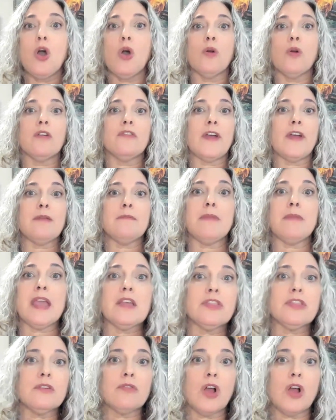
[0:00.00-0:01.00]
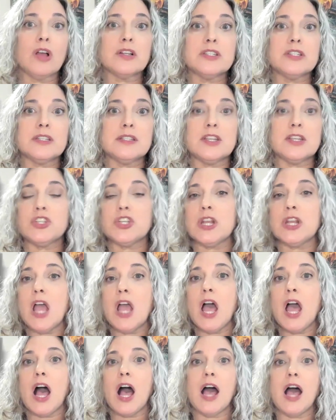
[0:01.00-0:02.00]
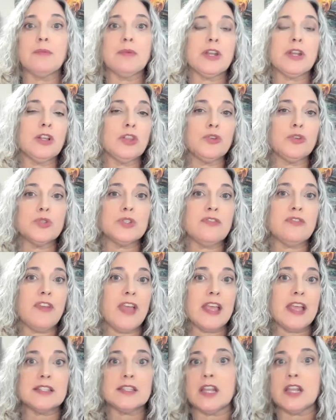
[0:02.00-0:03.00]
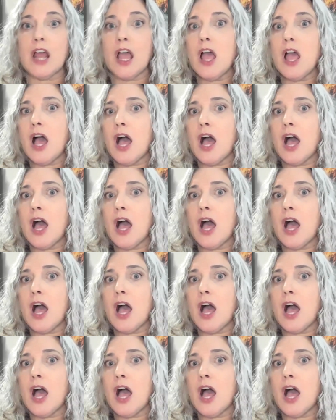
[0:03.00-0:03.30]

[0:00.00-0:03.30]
Or if I make the wrong decision, I'm going to lose face and